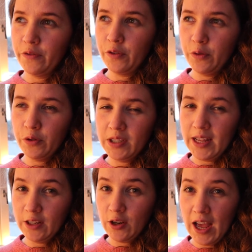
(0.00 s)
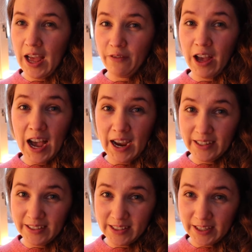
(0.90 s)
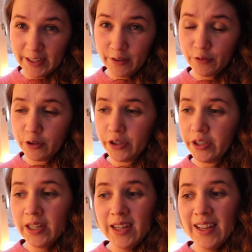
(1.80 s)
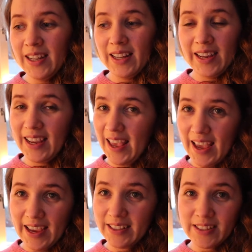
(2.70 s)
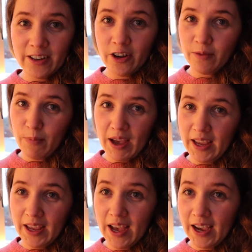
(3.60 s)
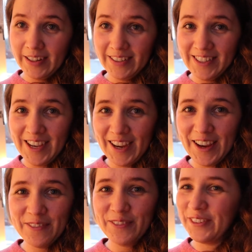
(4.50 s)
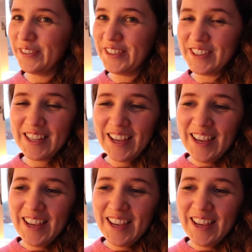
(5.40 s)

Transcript: foods that you have a high desire for. Like, eggs are not my high desire foods.